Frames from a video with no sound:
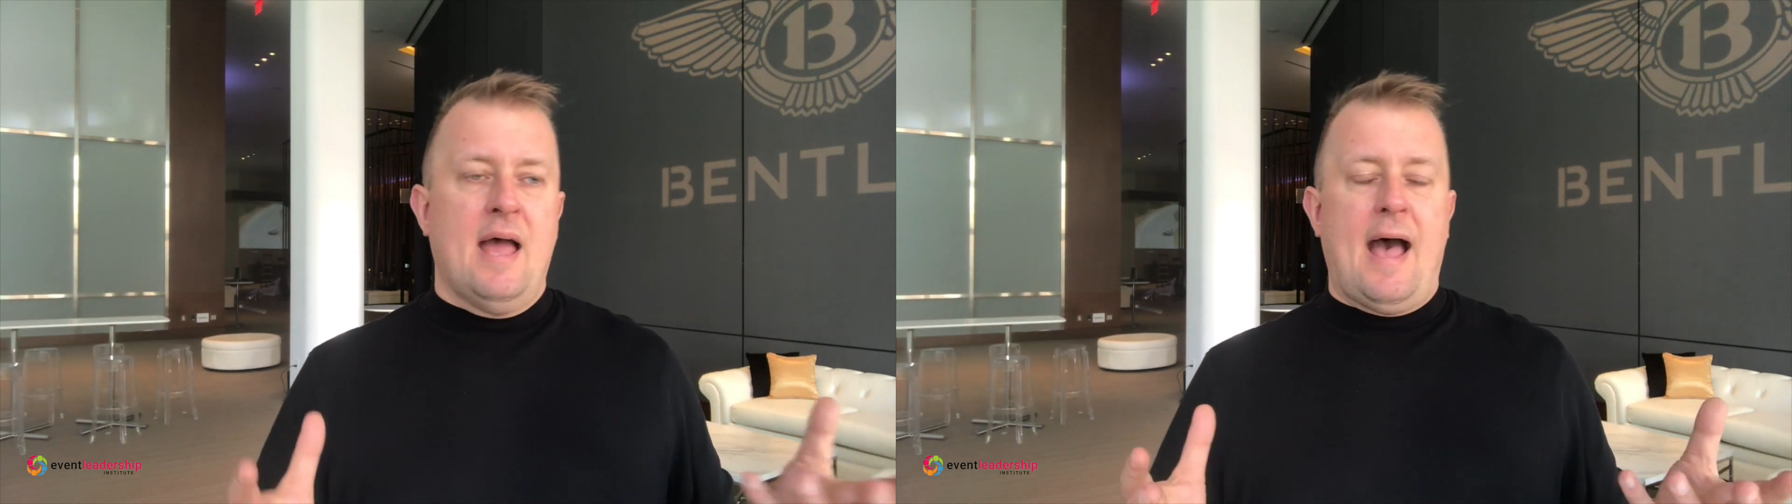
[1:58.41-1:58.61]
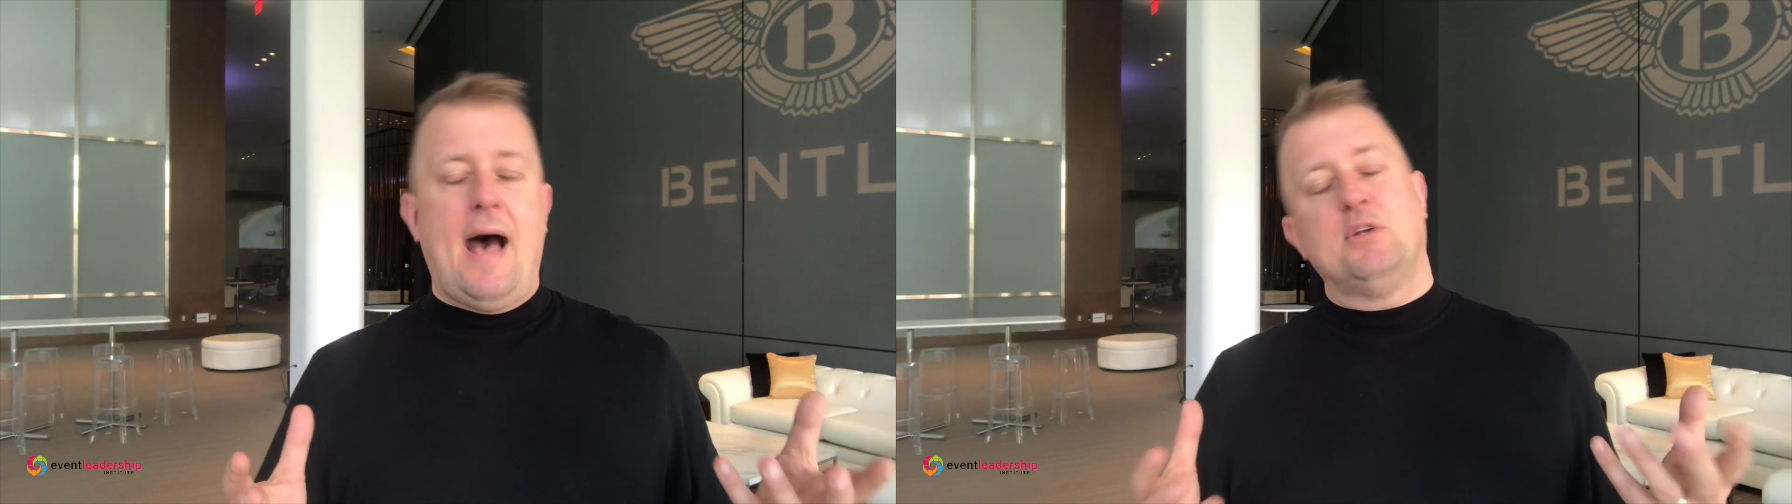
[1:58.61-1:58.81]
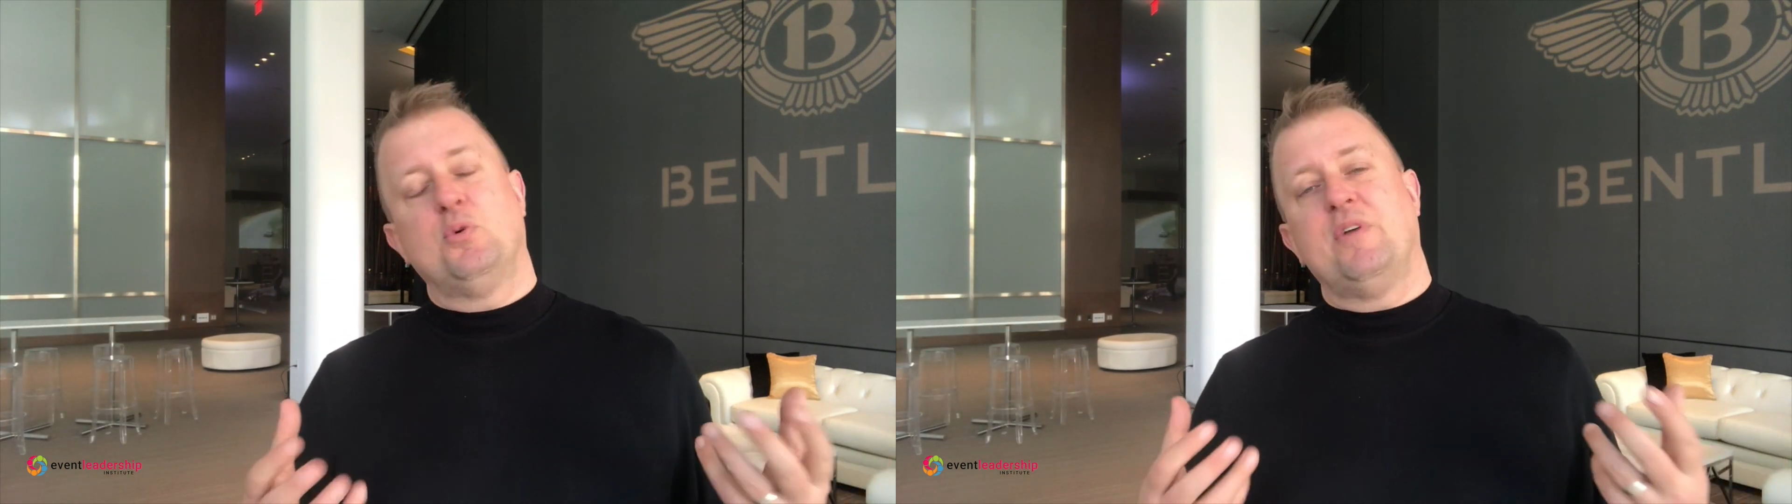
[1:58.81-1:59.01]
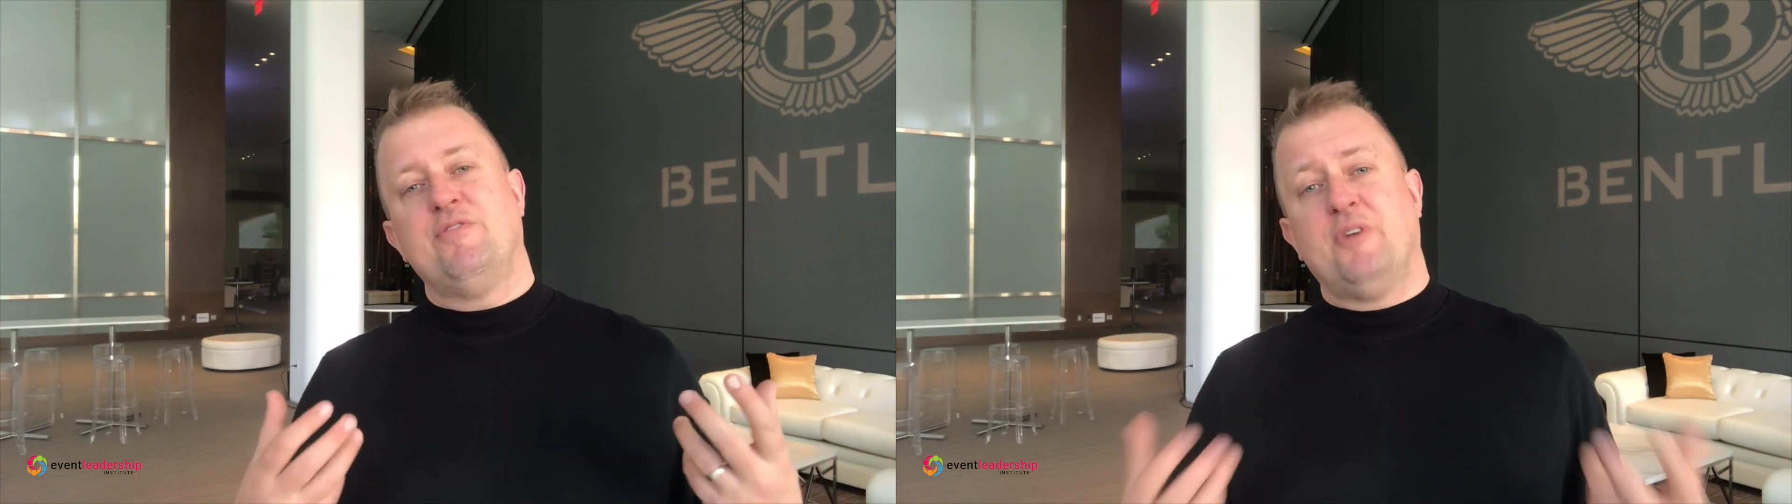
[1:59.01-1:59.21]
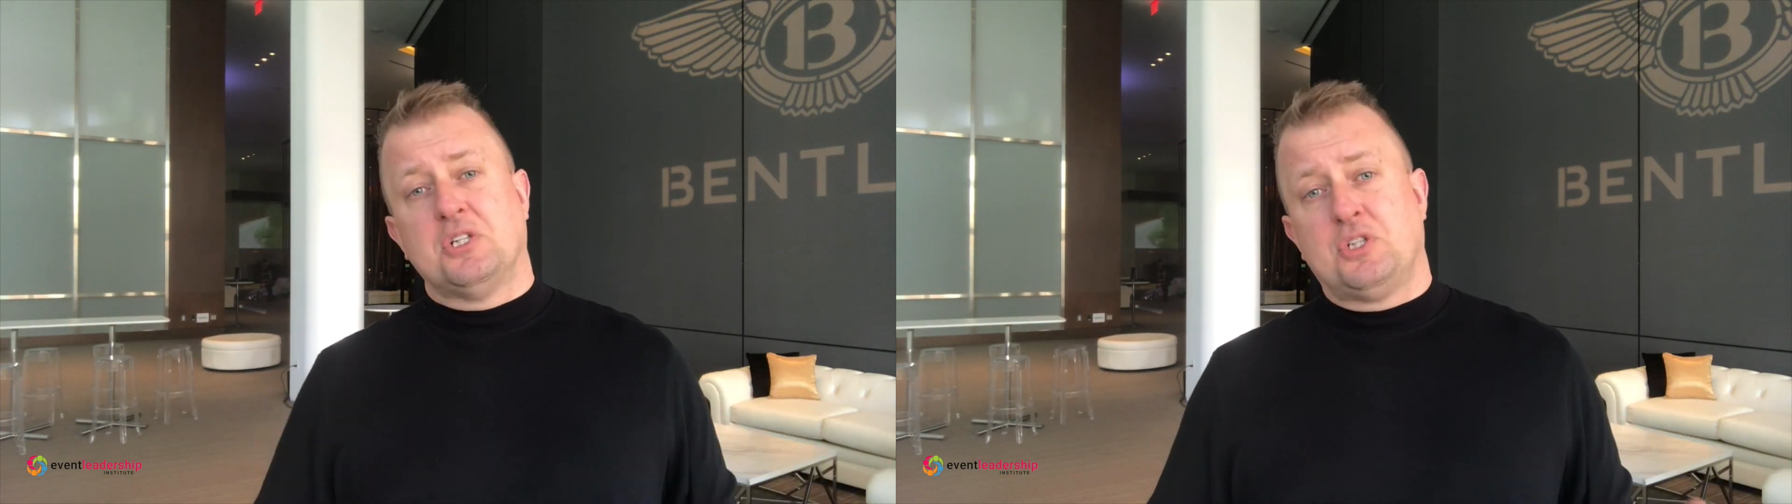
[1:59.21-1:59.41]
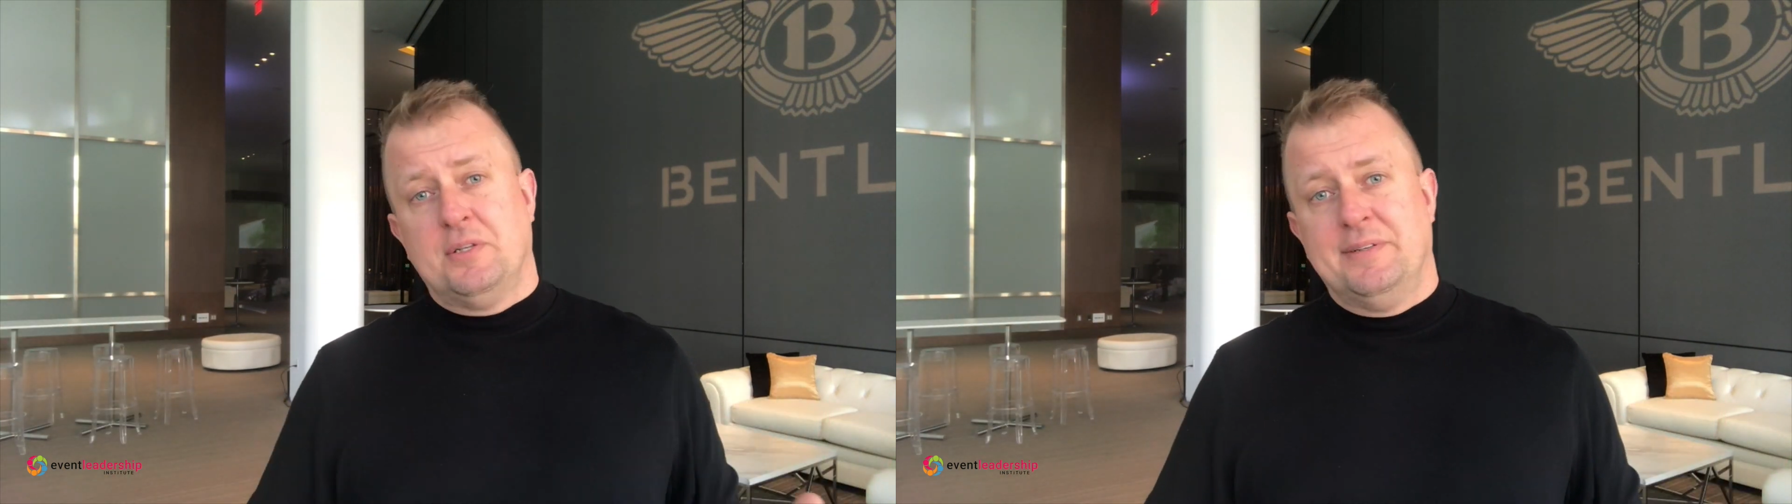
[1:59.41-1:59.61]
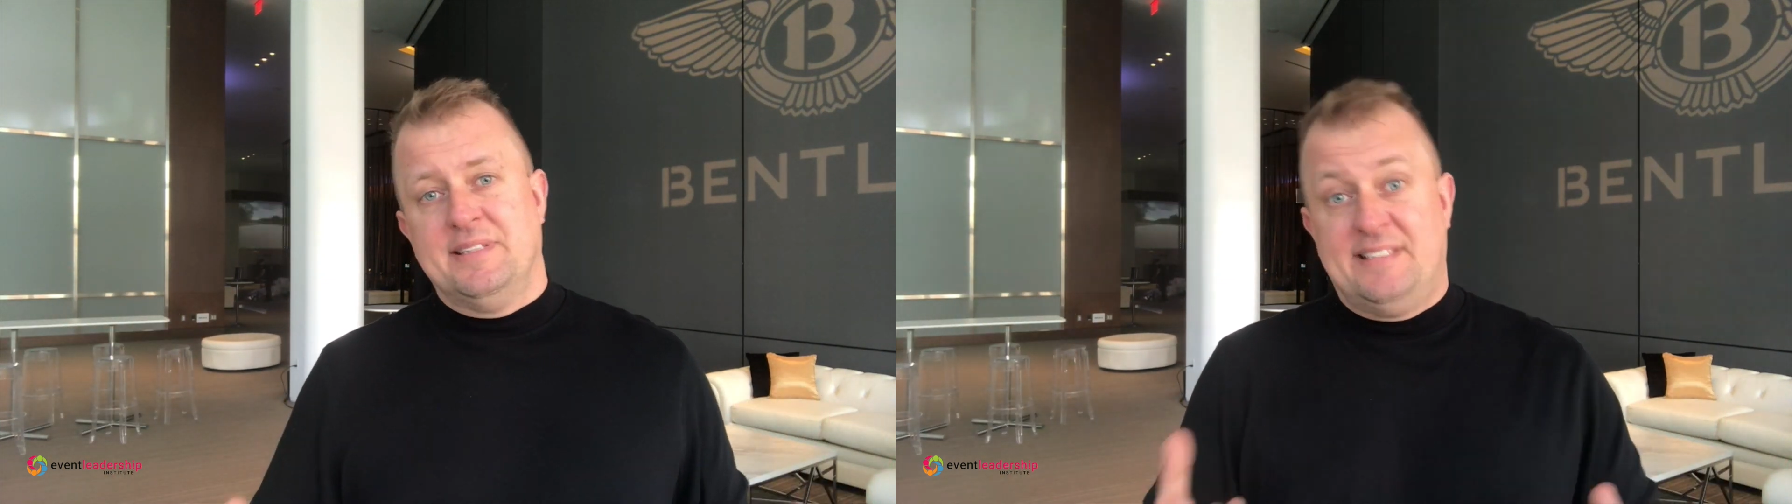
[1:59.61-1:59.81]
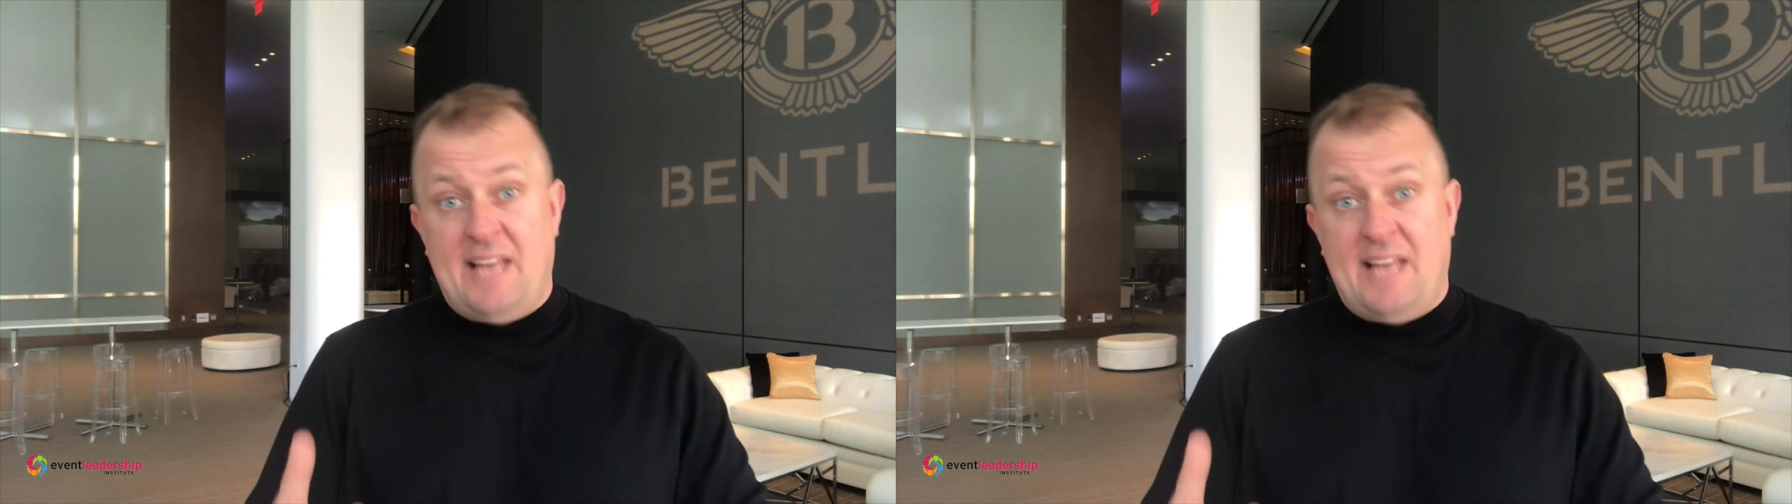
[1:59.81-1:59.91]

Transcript: how do we function